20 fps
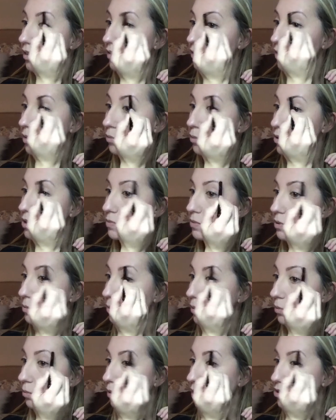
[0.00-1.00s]
for most
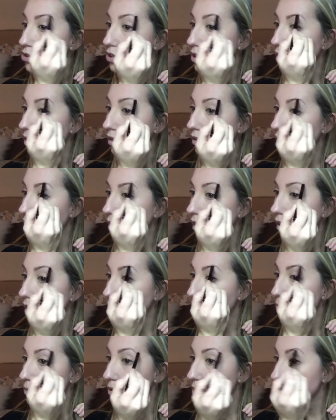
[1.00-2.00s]
people, brushing
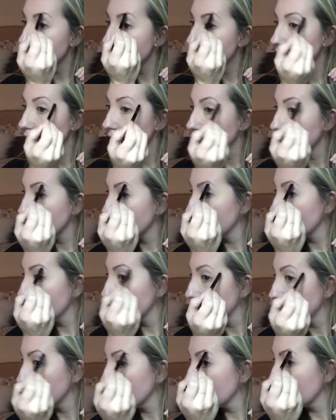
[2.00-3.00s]
helps
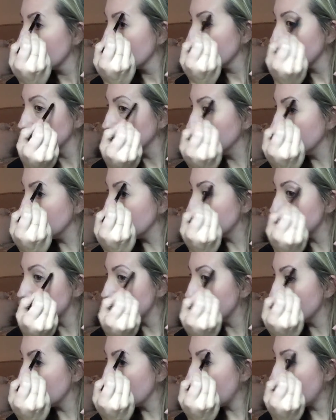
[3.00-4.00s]
lift
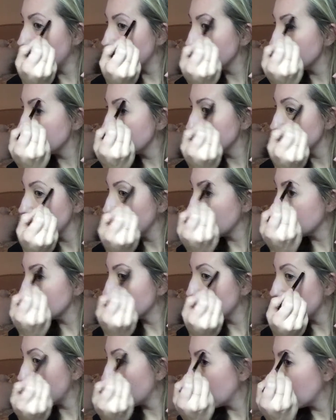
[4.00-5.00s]
the brows as
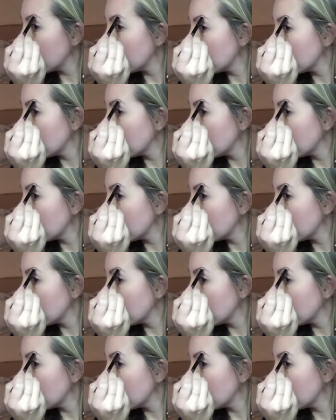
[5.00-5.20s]
well.